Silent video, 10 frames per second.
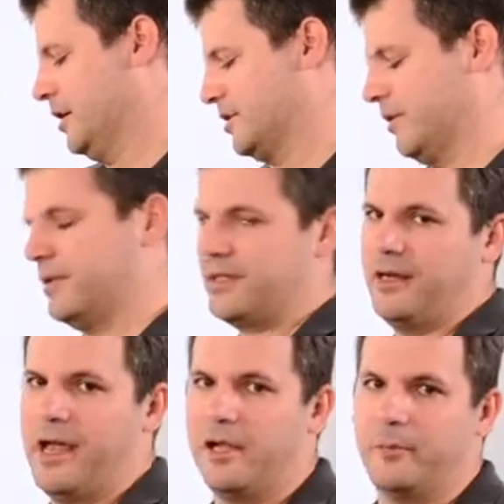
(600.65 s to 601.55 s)
So this
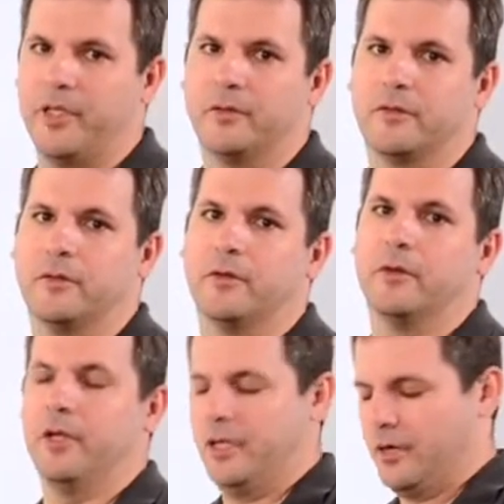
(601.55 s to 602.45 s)
can help you
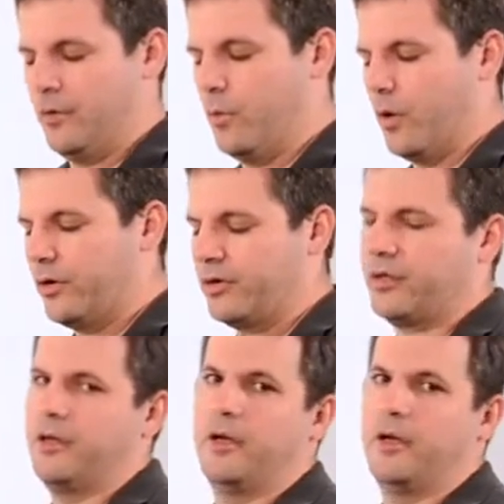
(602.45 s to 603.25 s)
to work